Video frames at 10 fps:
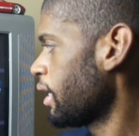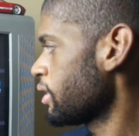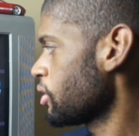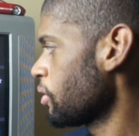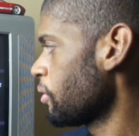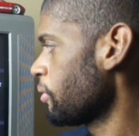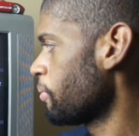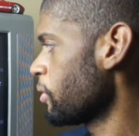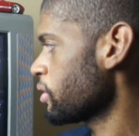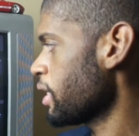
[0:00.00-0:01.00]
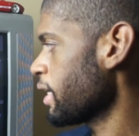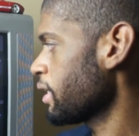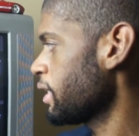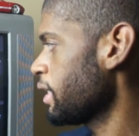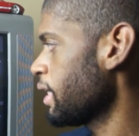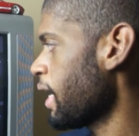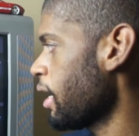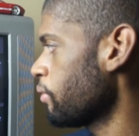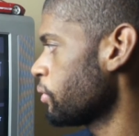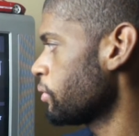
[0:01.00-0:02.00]
So most likely I
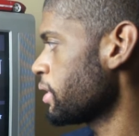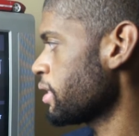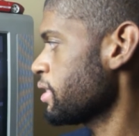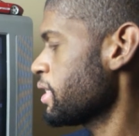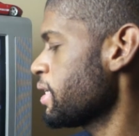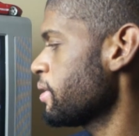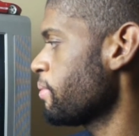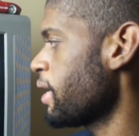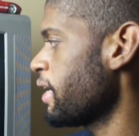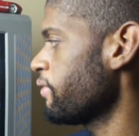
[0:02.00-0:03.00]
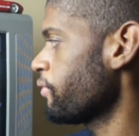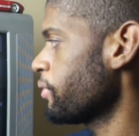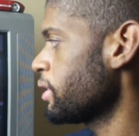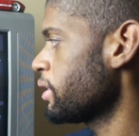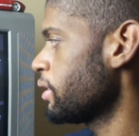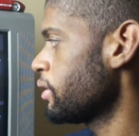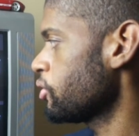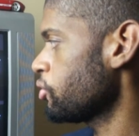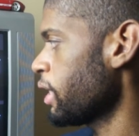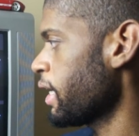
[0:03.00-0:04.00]
will extend my free
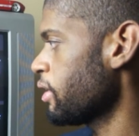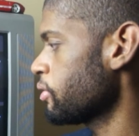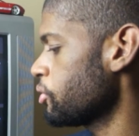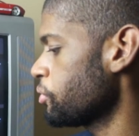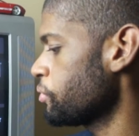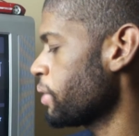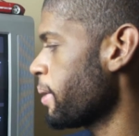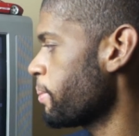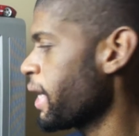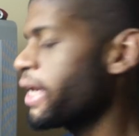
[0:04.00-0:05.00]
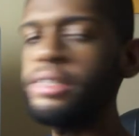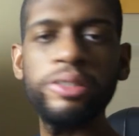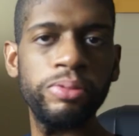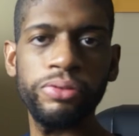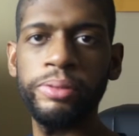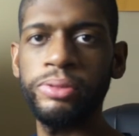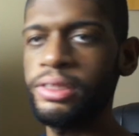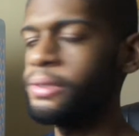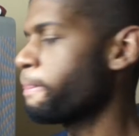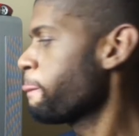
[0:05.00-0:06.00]
trial to a paid
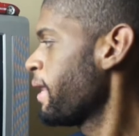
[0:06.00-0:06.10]
subscription,